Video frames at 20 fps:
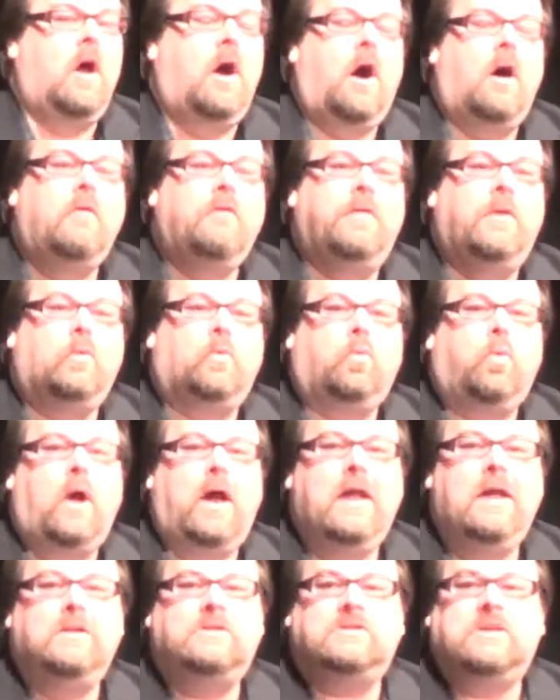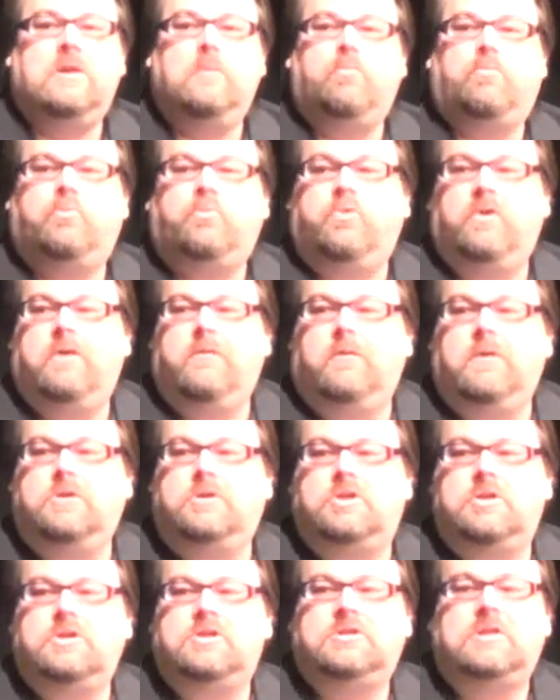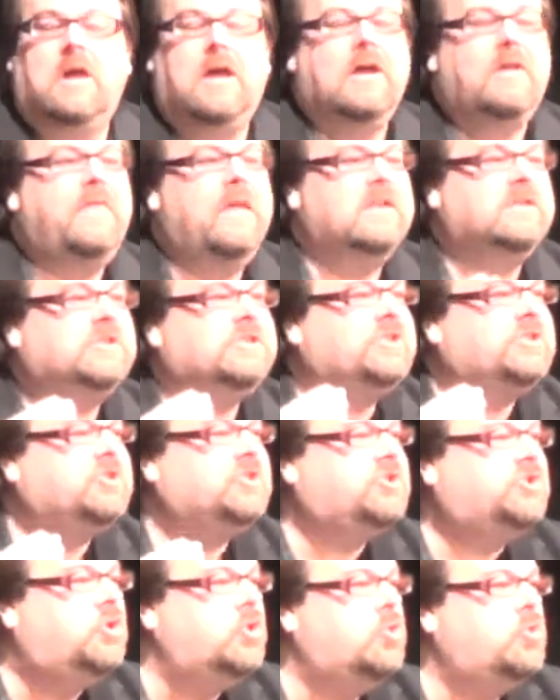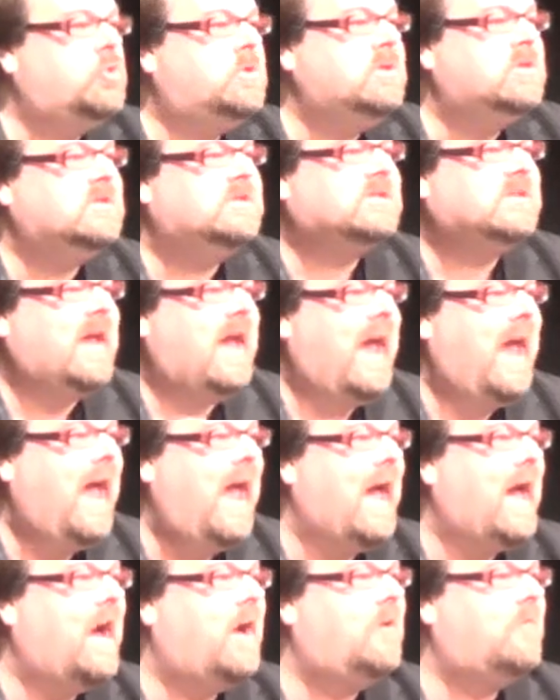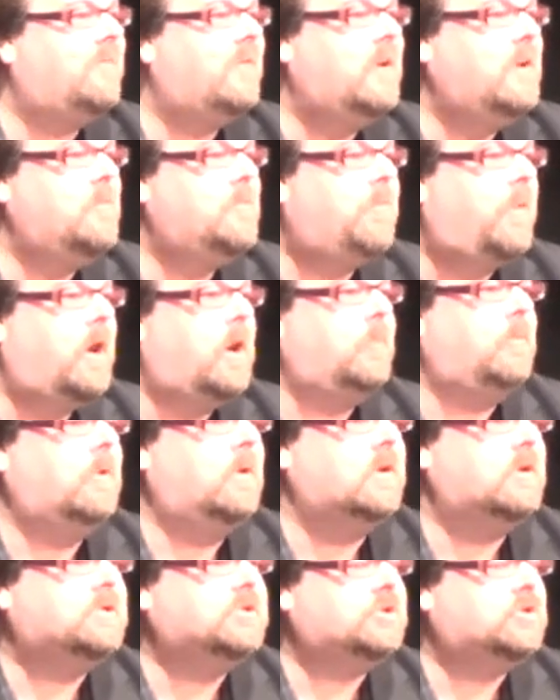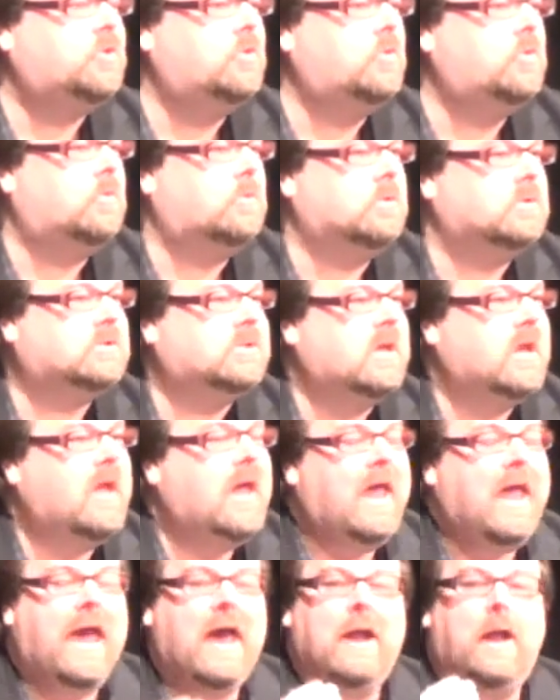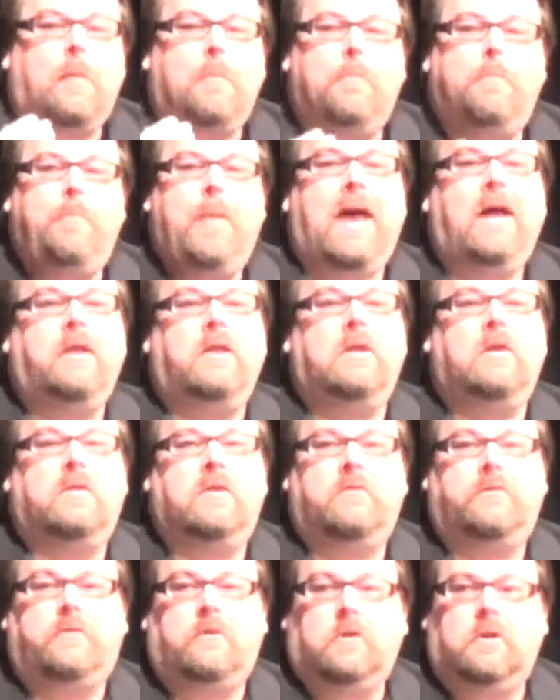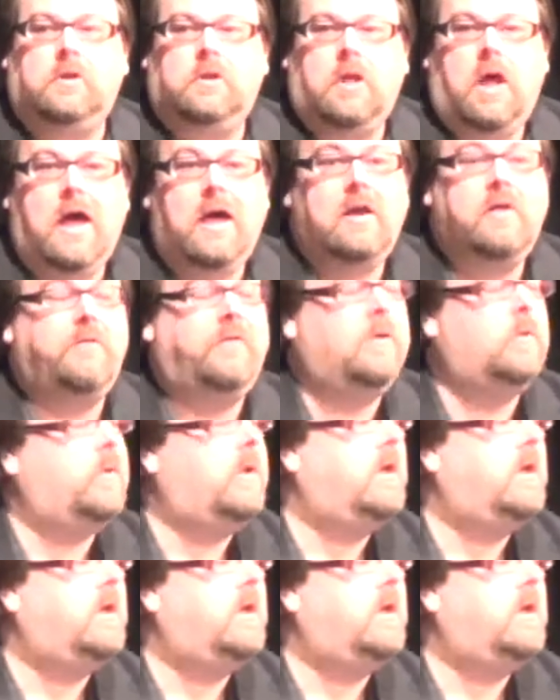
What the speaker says: of the rights and privileges that students have in public schools. And I'll bet you that for a lot of you